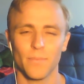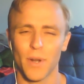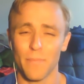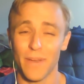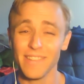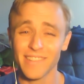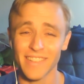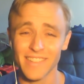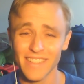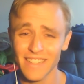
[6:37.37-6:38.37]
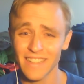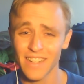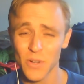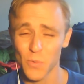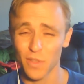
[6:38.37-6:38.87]
But our best season,
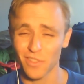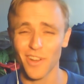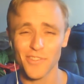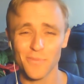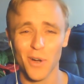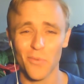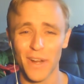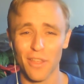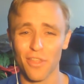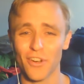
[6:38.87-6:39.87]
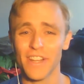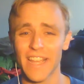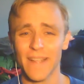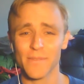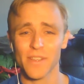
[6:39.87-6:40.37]
with Lonzo Ball winning 30
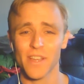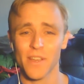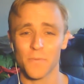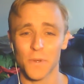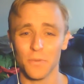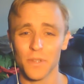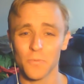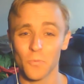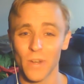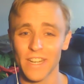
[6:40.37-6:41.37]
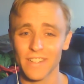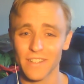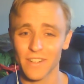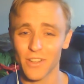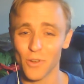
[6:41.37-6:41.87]
games, we only
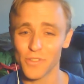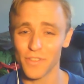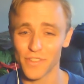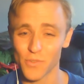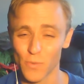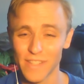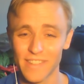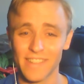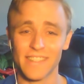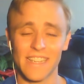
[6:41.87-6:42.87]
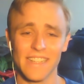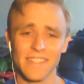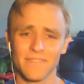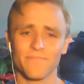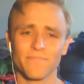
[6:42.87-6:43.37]
go to the Sweet 16.